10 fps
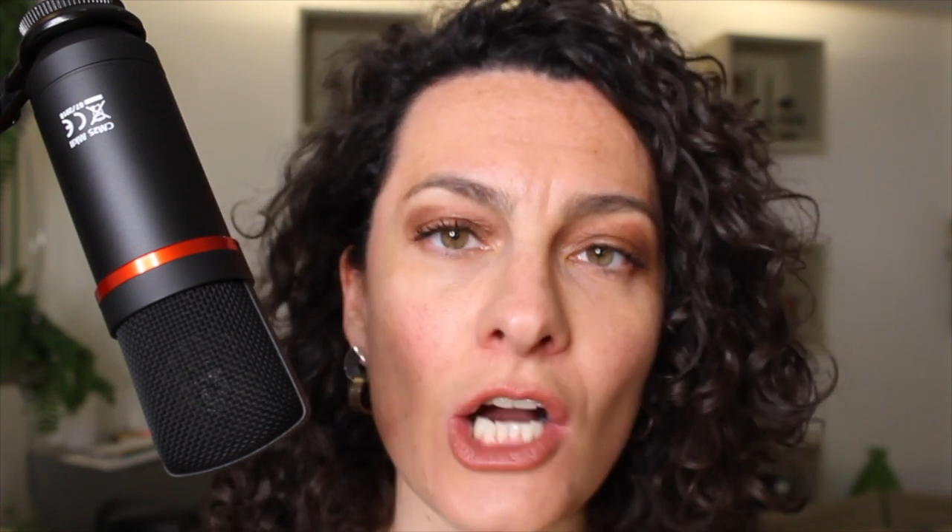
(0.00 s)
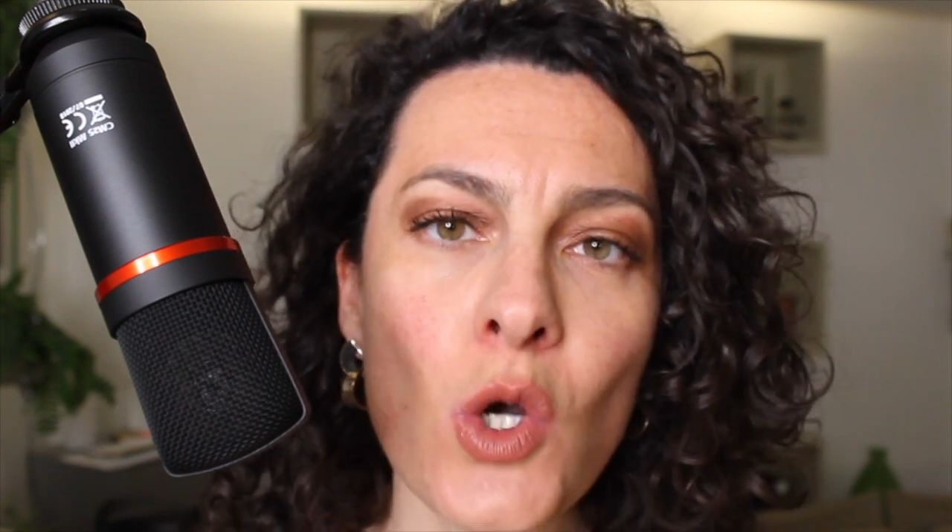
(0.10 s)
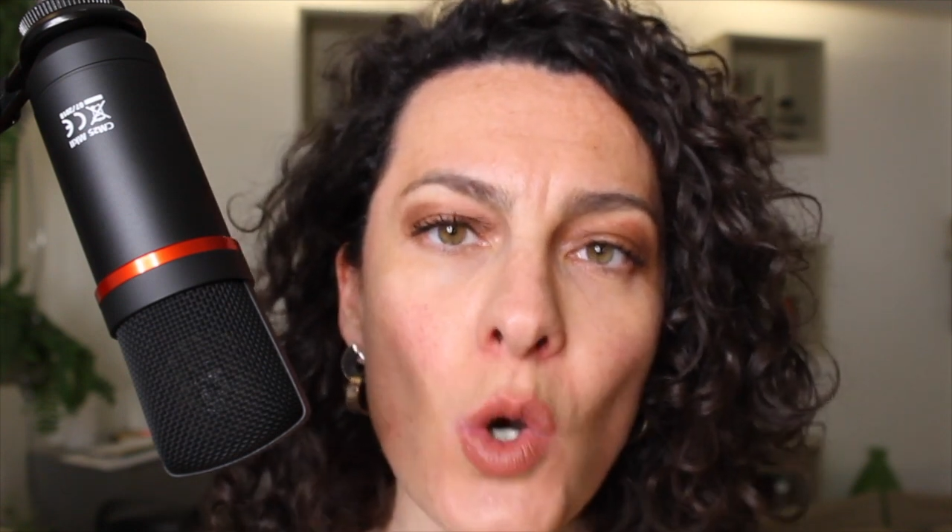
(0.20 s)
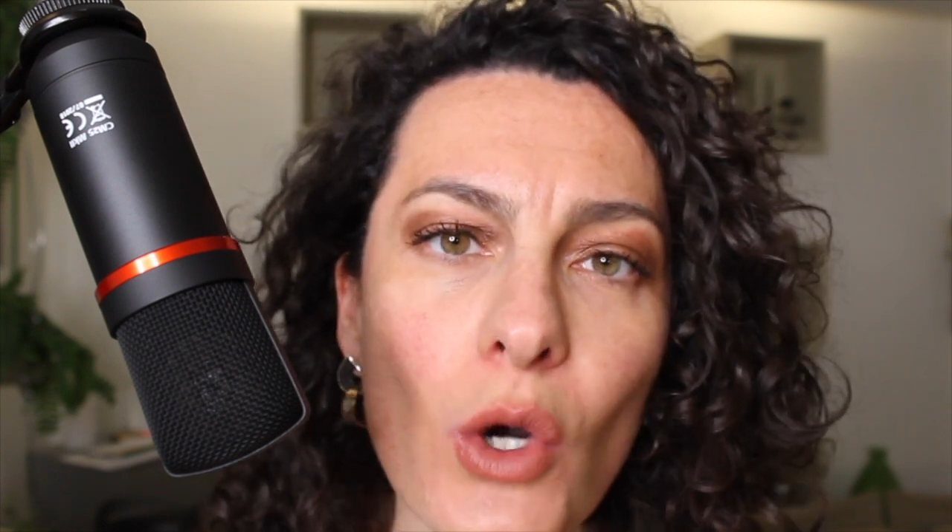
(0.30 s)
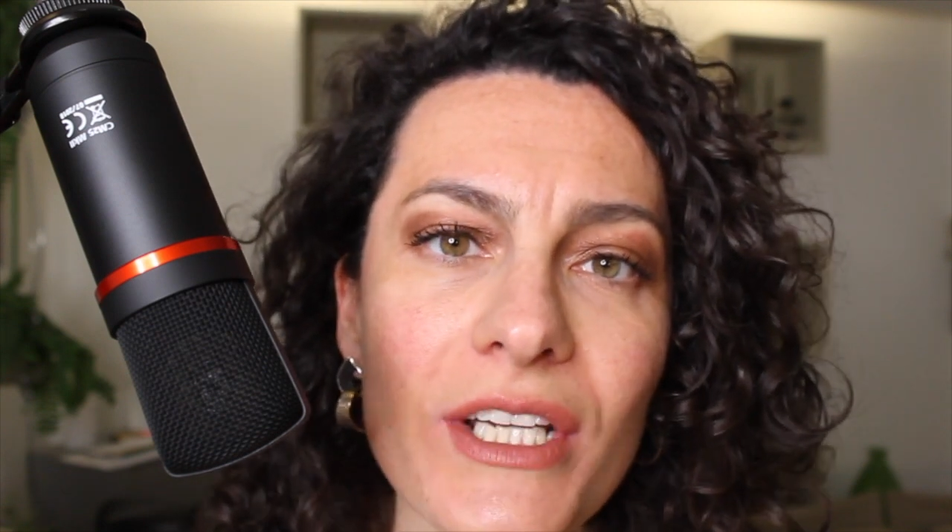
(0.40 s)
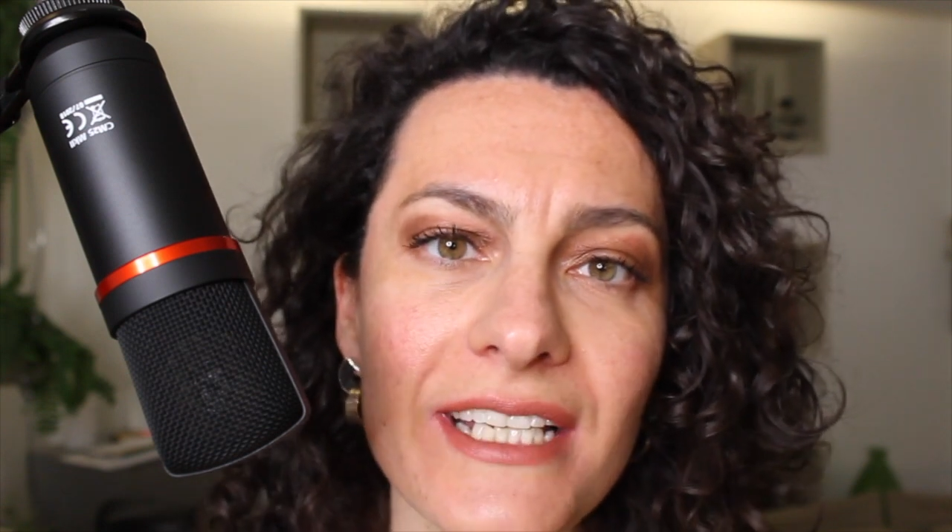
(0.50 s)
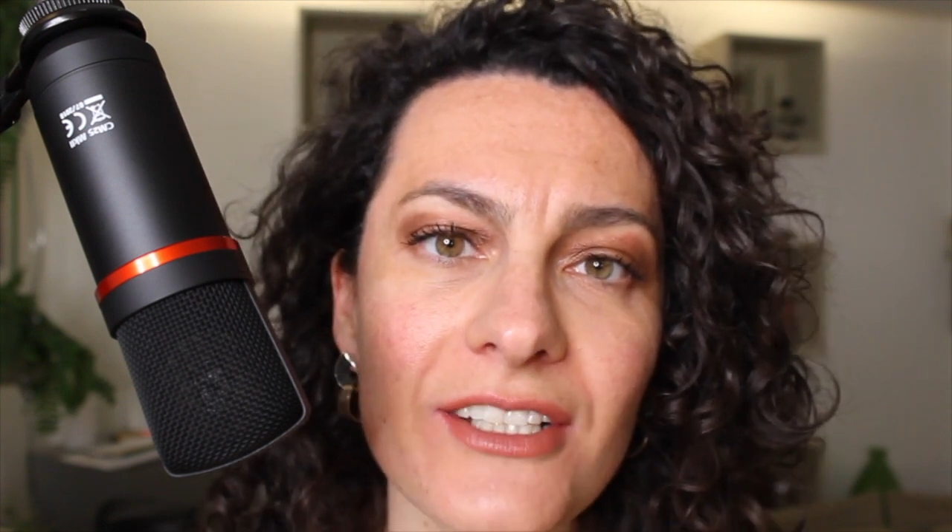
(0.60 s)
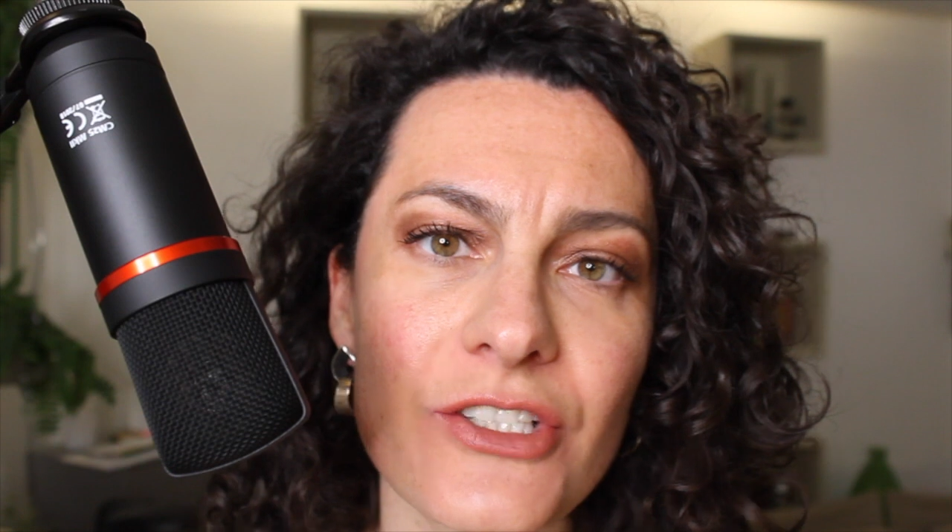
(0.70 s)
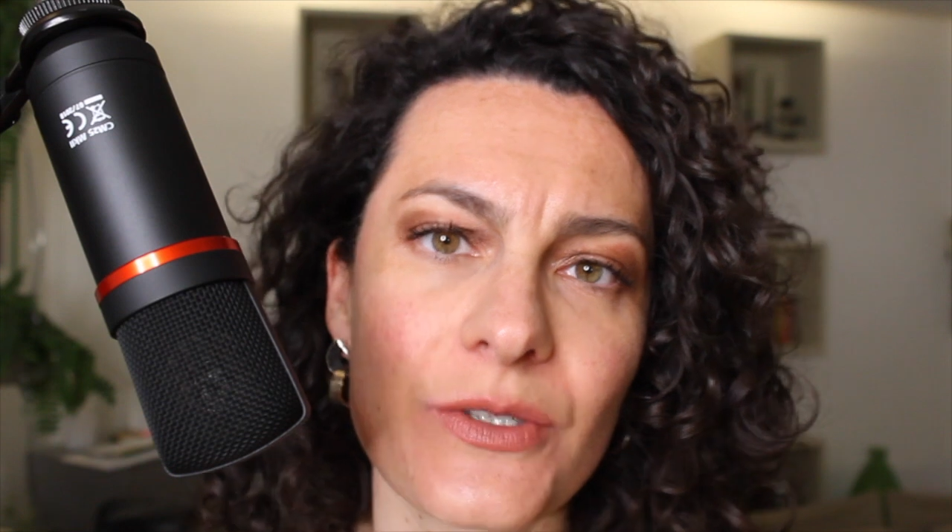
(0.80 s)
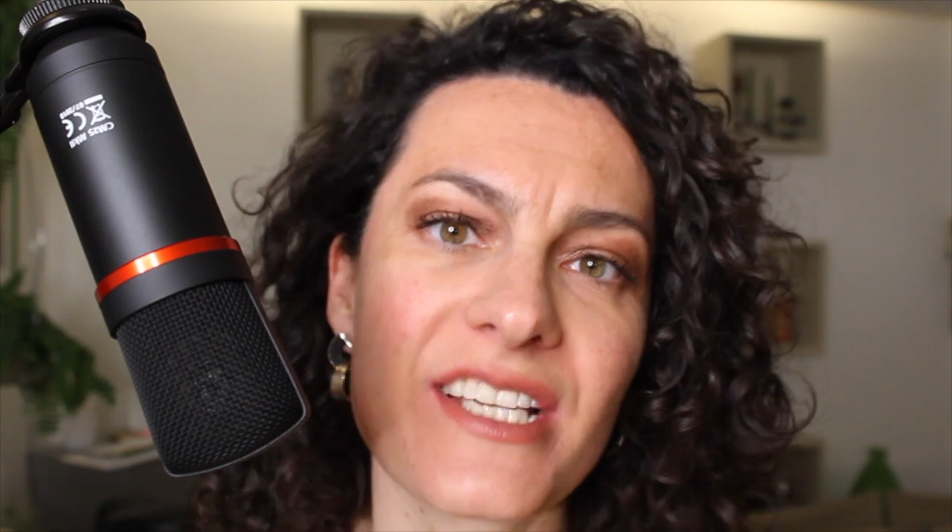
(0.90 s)

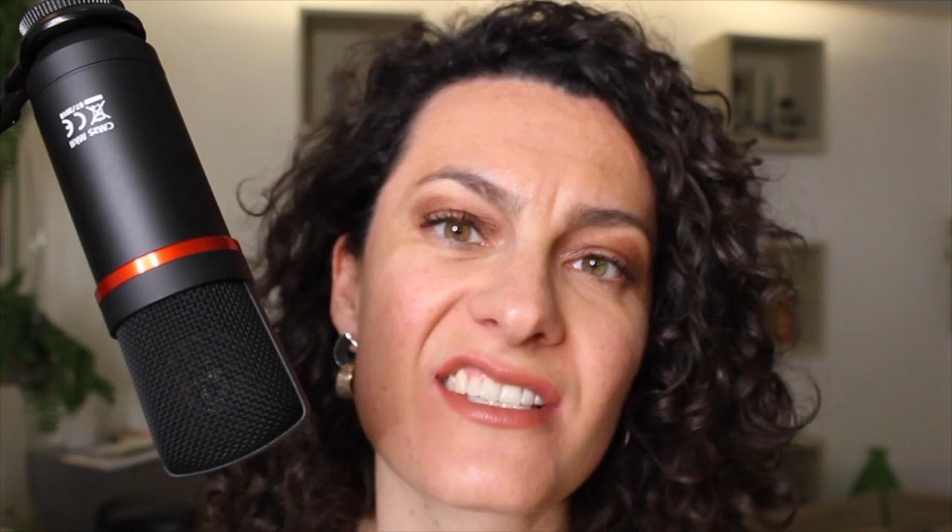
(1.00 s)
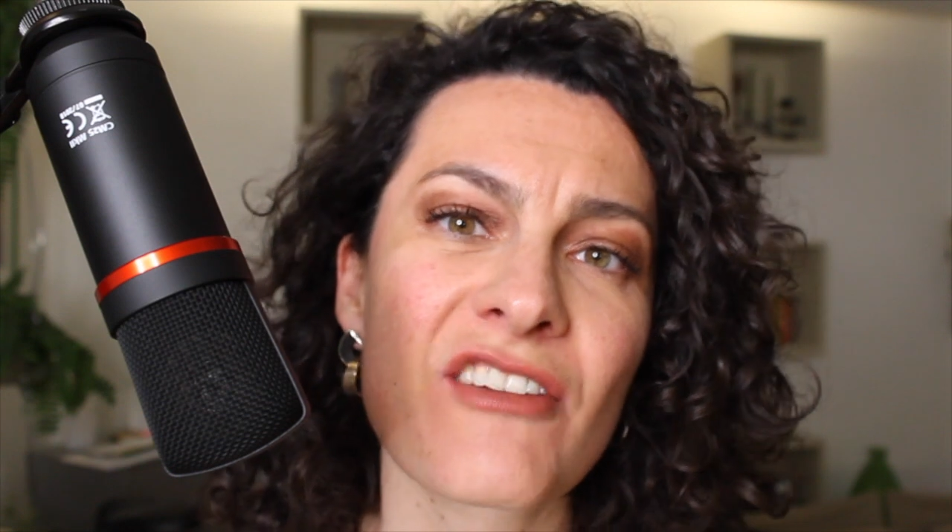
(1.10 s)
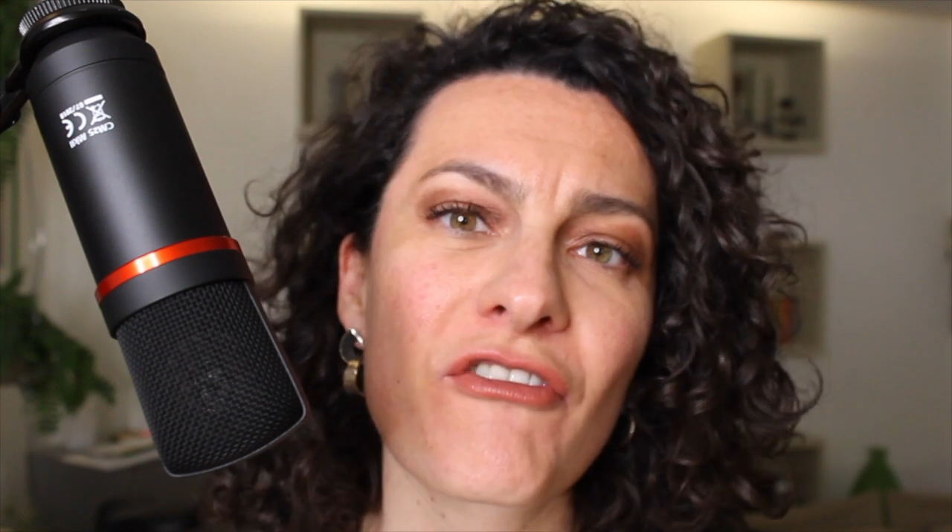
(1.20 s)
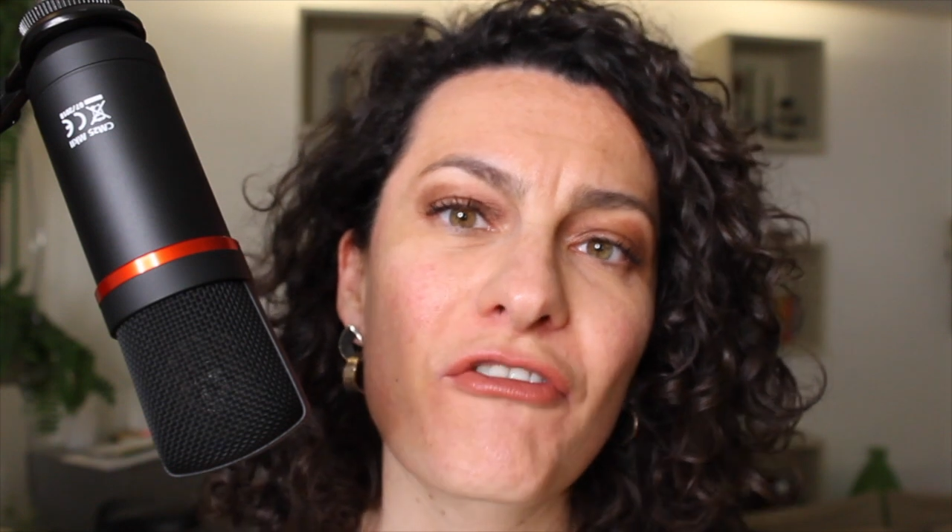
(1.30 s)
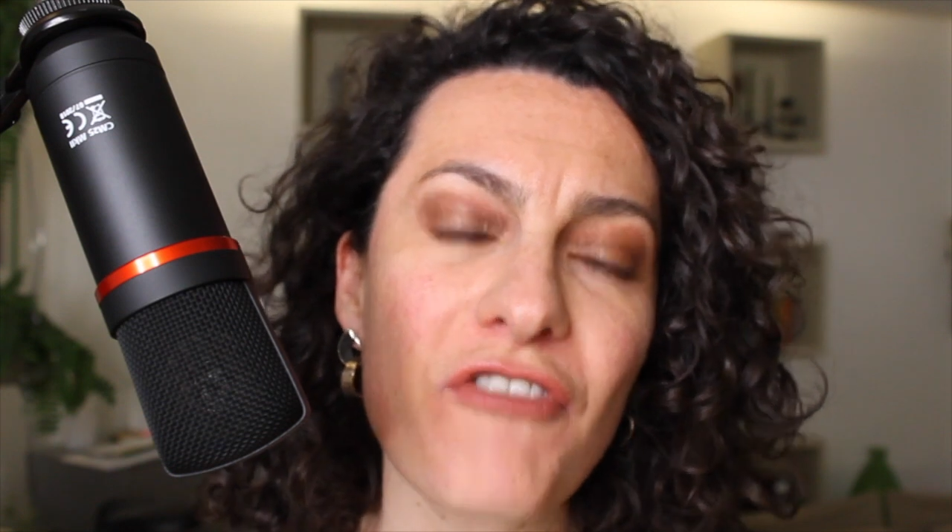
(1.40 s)
according to his